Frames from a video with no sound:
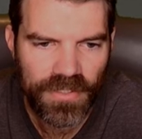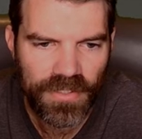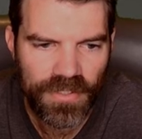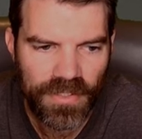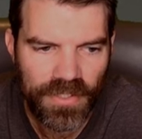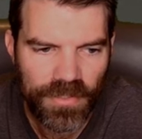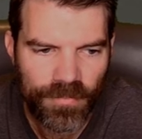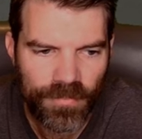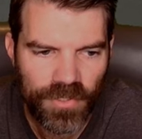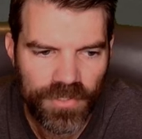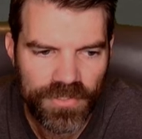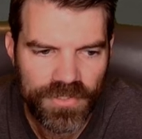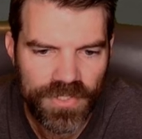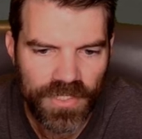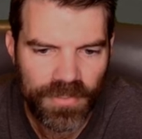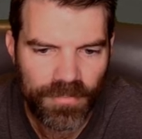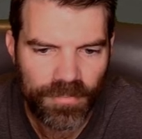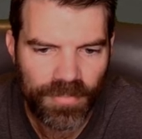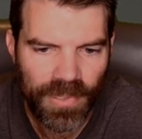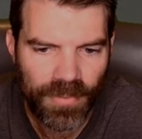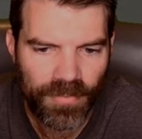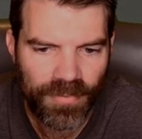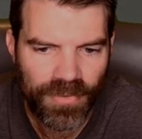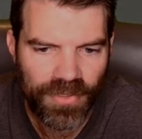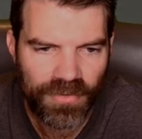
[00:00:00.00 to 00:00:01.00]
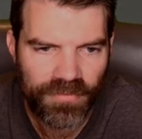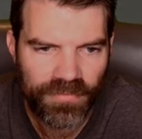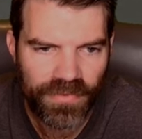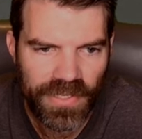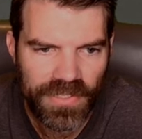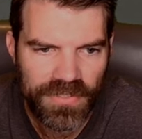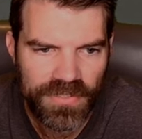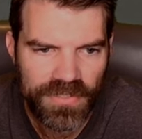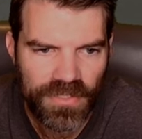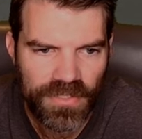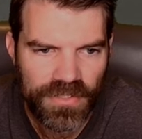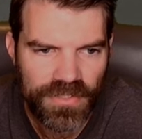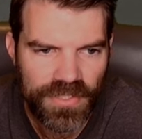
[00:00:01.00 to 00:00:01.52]
Um, it looks like probably the event
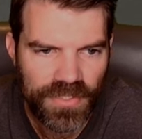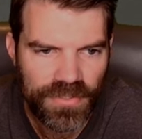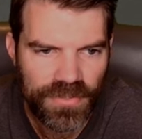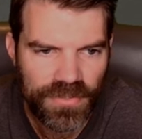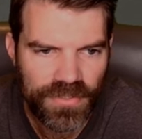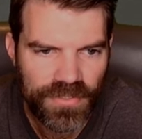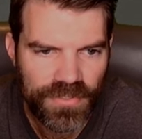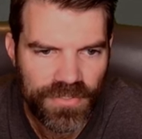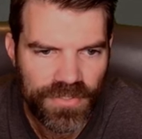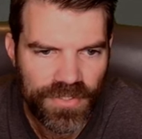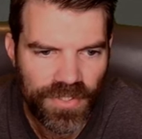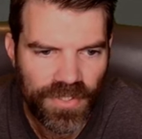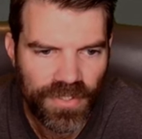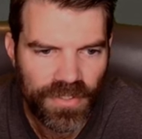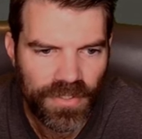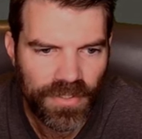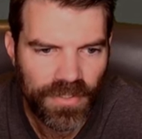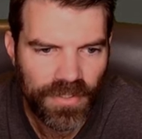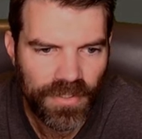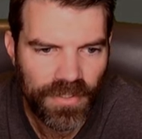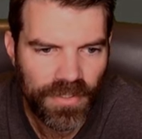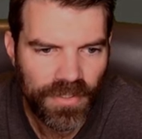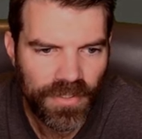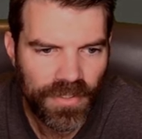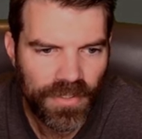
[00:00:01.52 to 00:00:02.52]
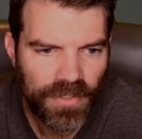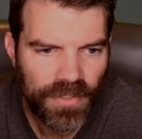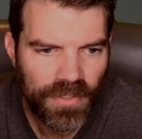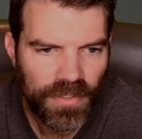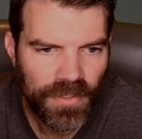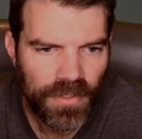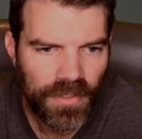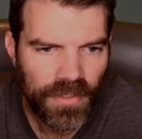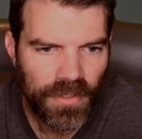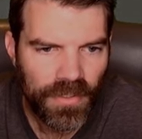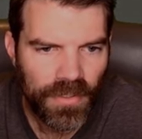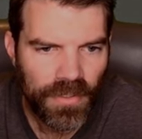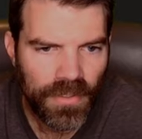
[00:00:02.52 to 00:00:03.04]
starts on Thursday
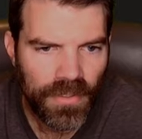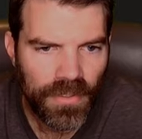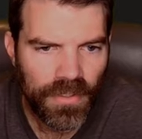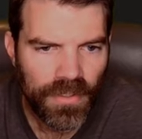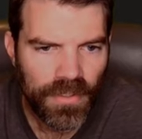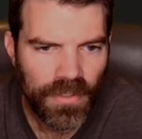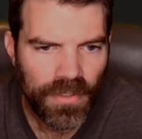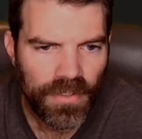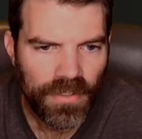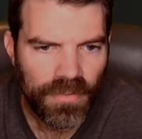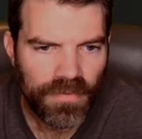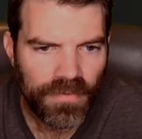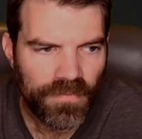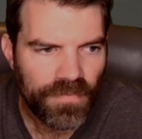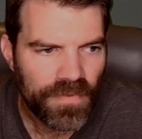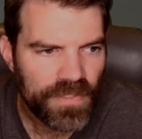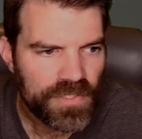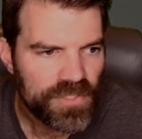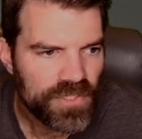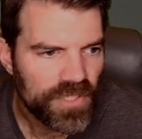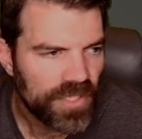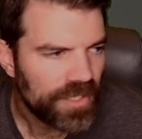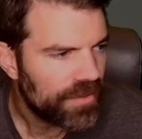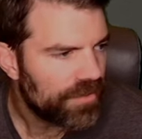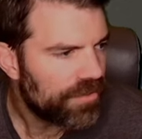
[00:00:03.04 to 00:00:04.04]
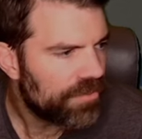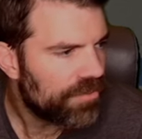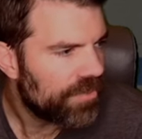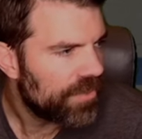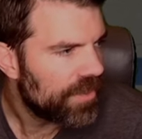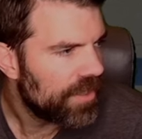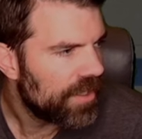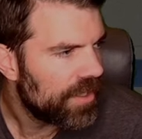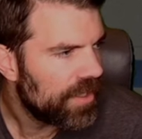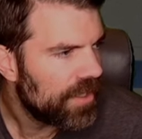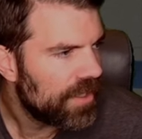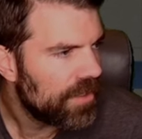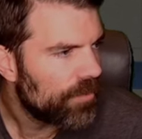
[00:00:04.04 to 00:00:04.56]
fishing
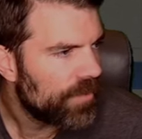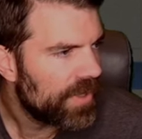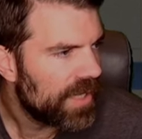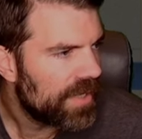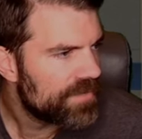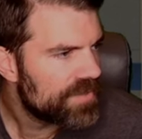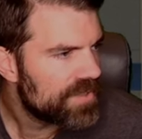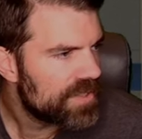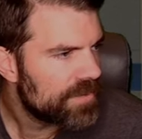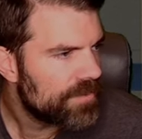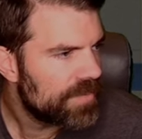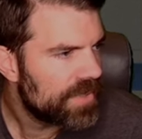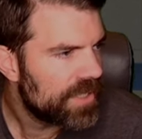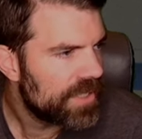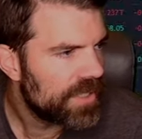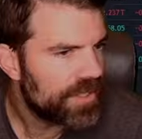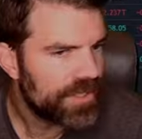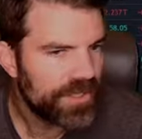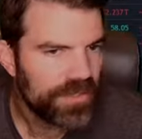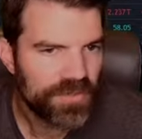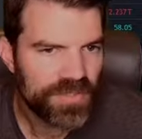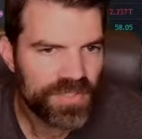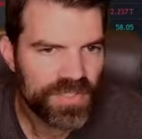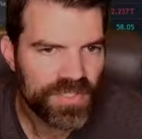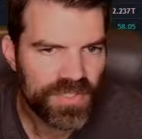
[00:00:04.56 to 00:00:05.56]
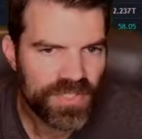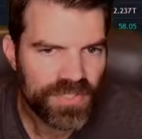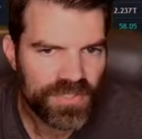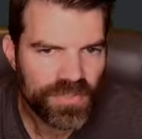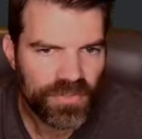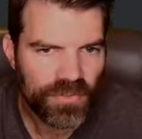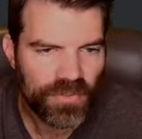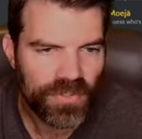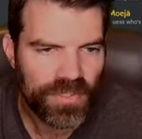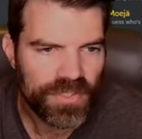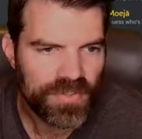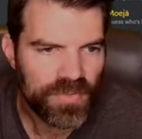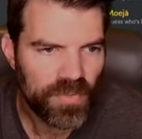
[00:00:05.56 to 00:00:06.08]
thing. We have some uh, news in
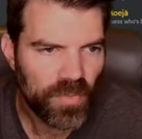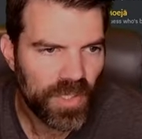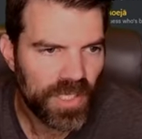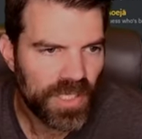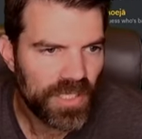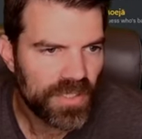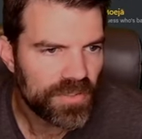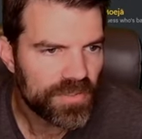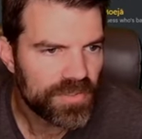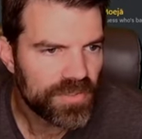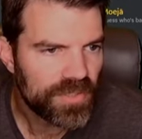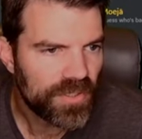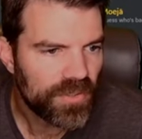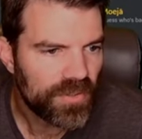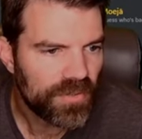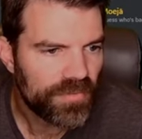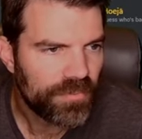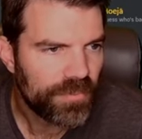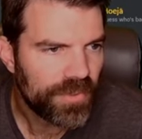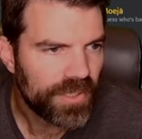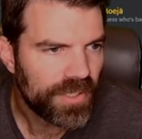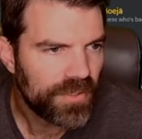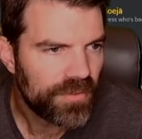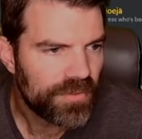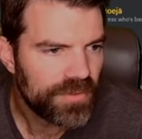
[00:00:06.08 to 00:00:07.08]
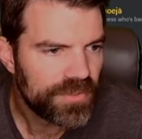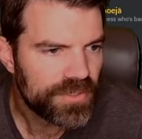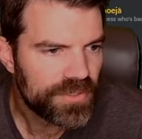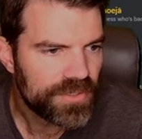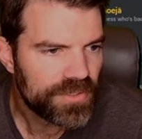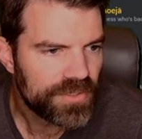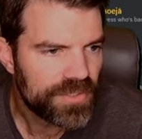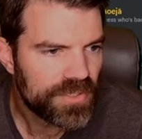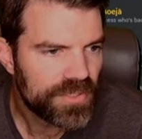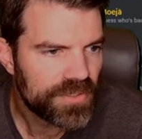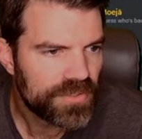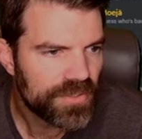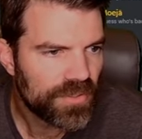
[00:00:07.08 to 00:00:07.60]
Discord as well. So if we go into
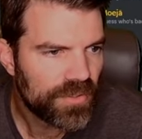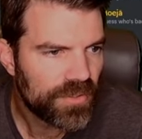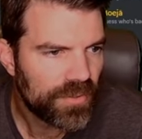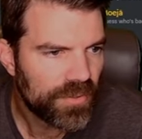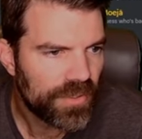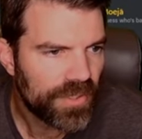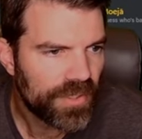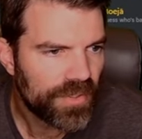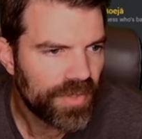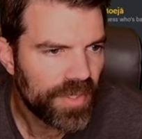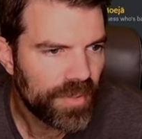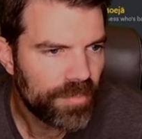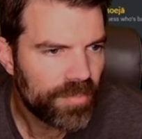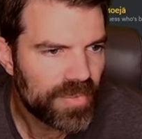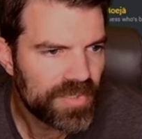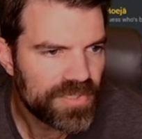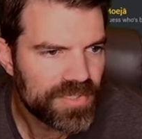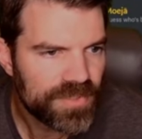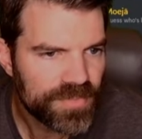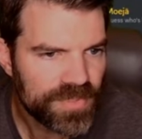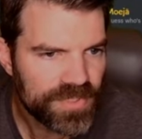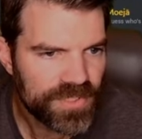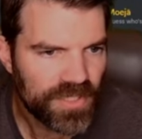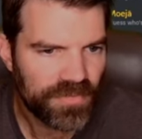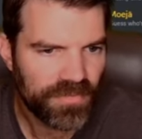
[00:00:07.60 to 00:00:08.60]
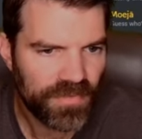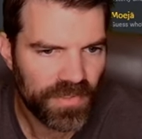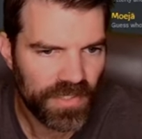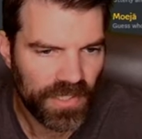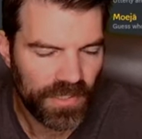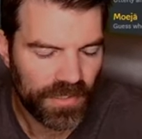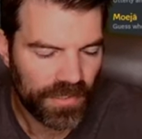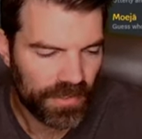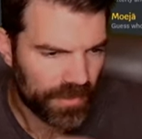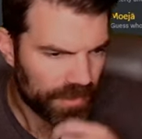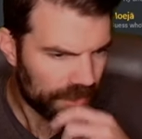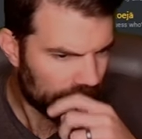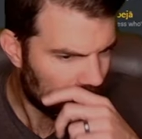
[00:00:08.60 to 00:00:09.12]
Discord, they put some stuff in
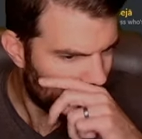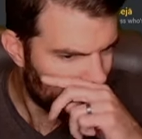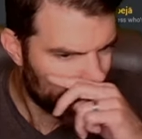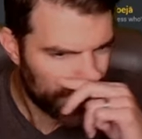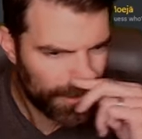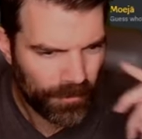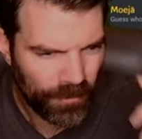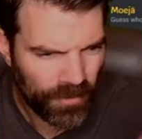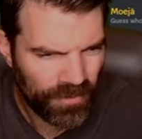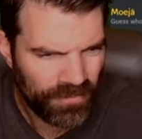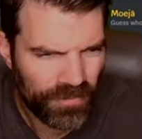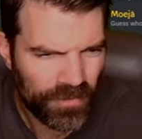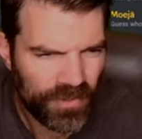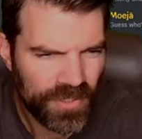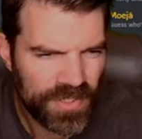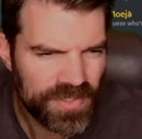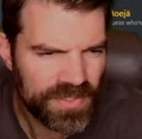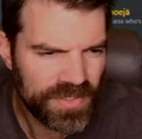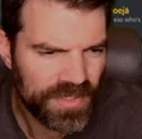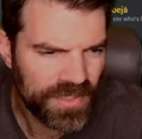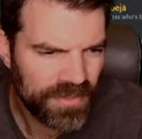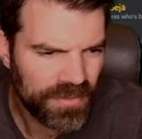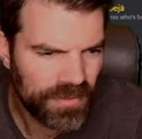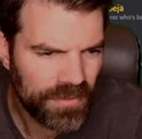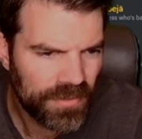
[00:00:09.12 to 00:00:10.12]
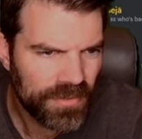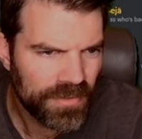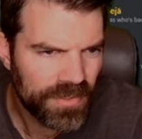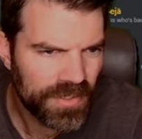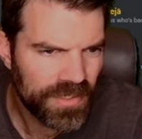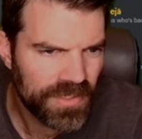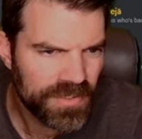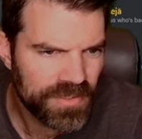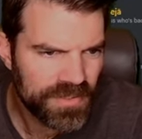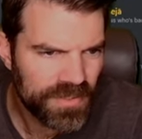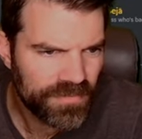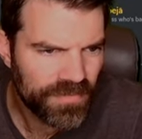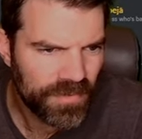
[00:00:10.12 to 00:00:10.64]
here. I think we've already seen all
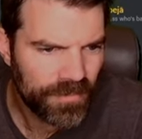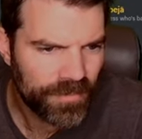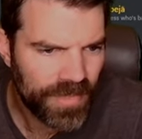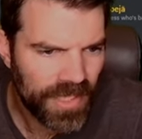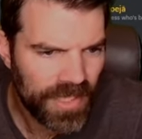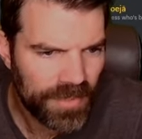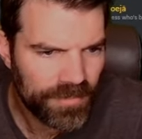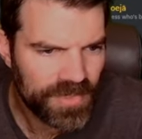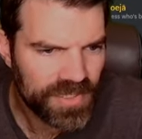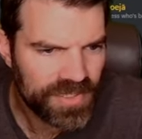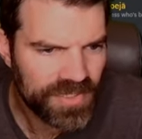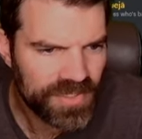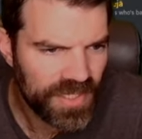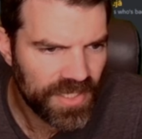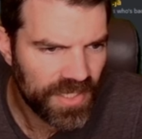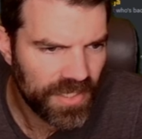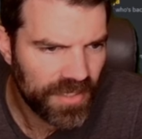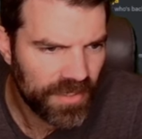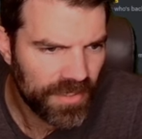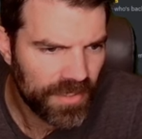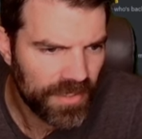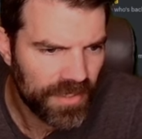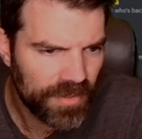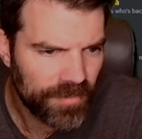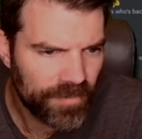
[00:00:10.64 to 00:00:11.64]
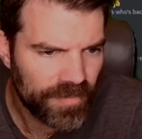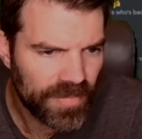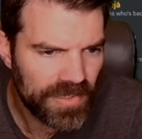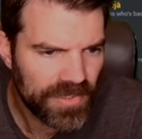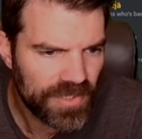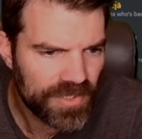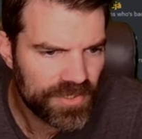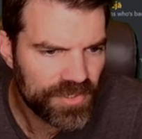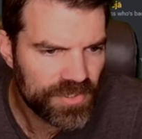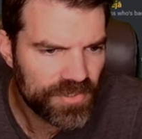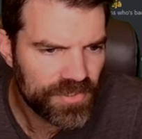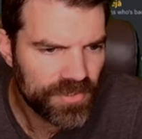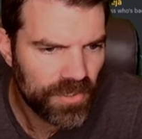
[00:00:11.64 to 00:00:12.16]
this, if I'm not mistaken, but
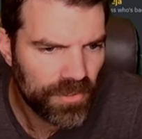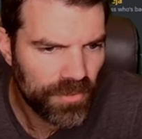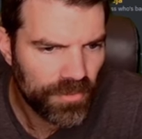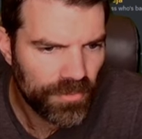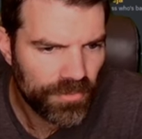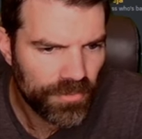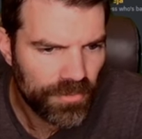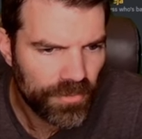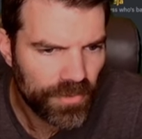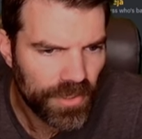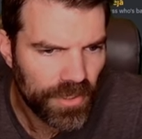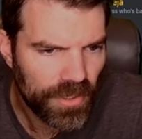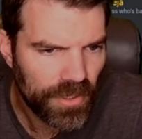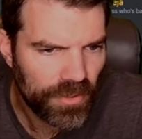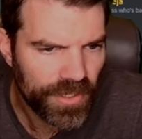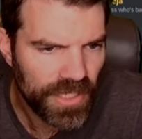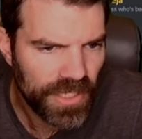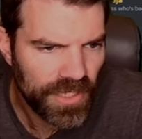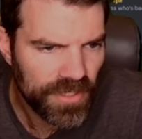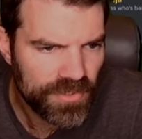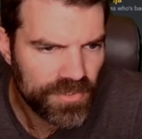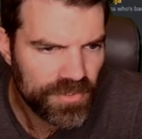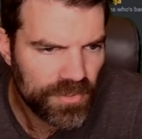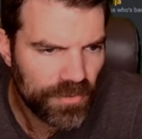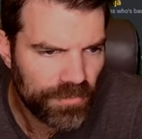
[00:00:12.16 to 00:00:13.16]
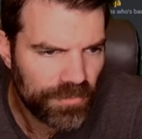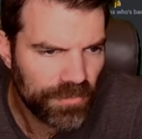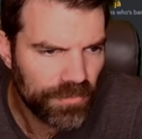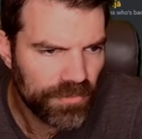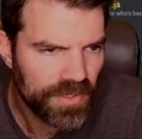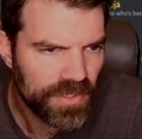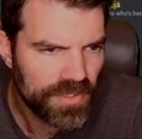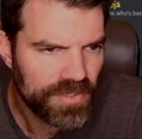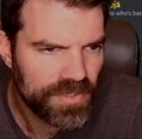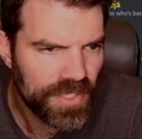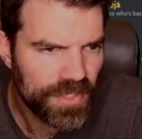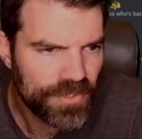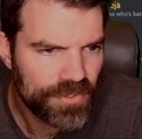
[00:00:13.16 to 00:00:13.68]
let's just go through it. Oh yeah, let's go through
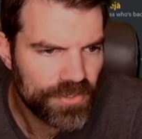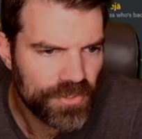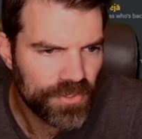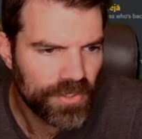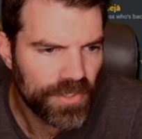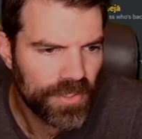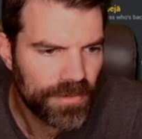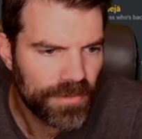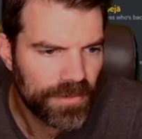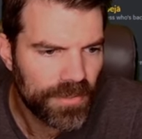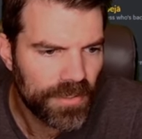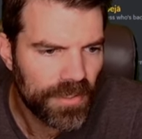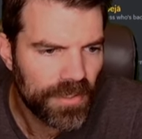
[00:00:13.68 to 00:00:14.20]
this actually.